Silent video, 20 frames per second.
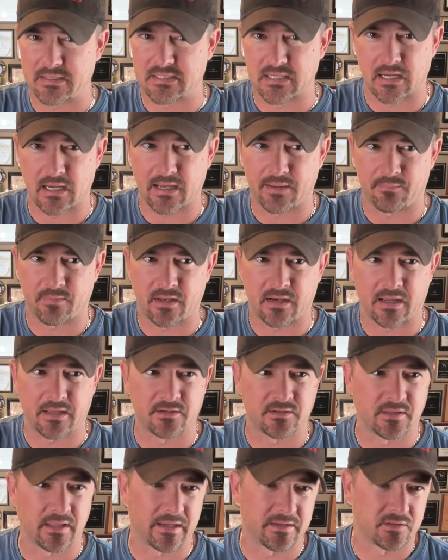time that
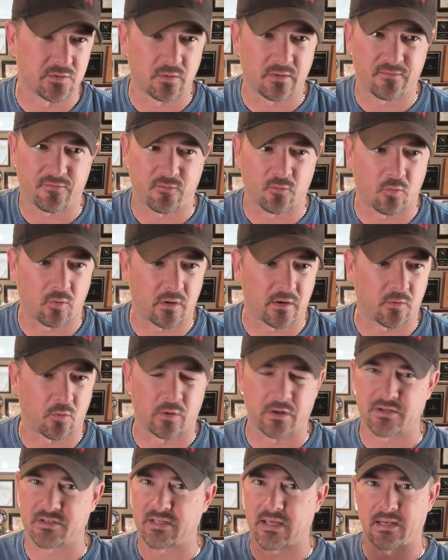I do it for,
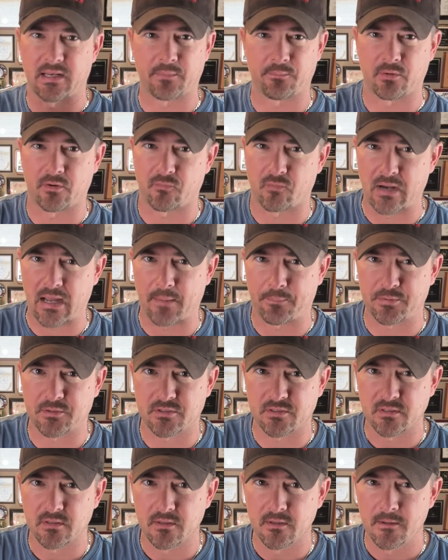or a set number of
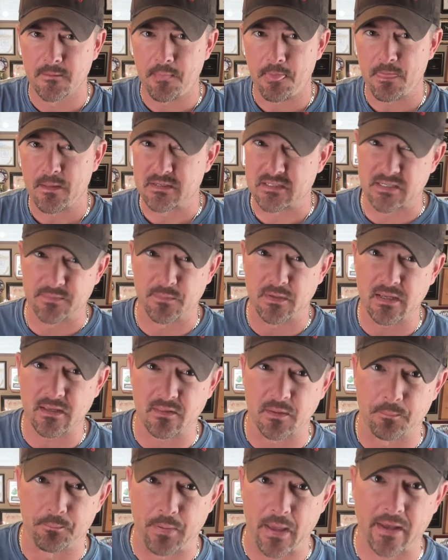reps. To me,
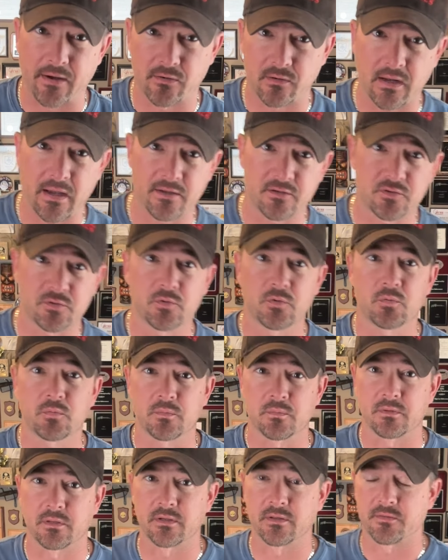the better I do,
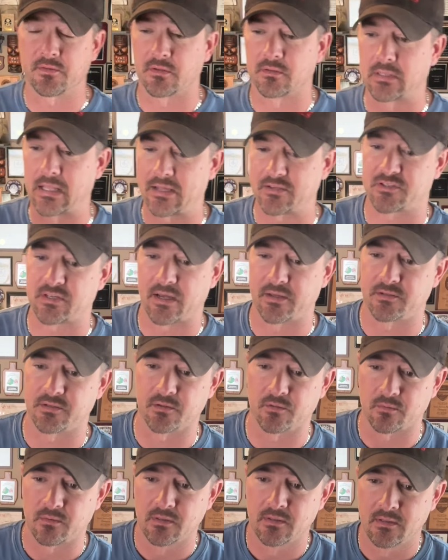the less I
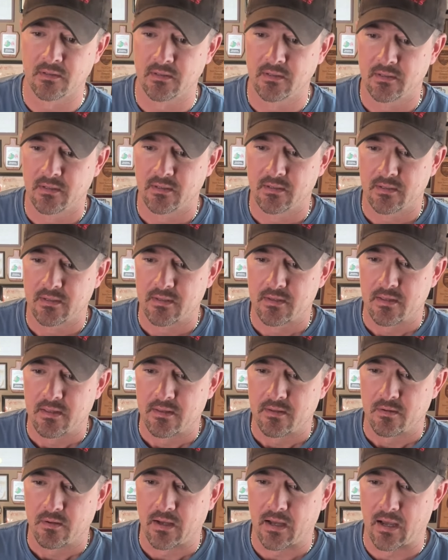do.
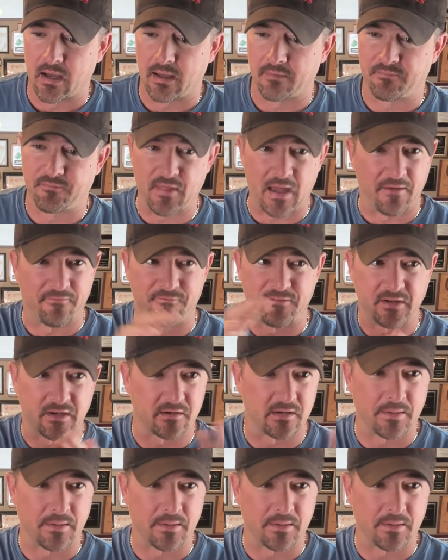I figure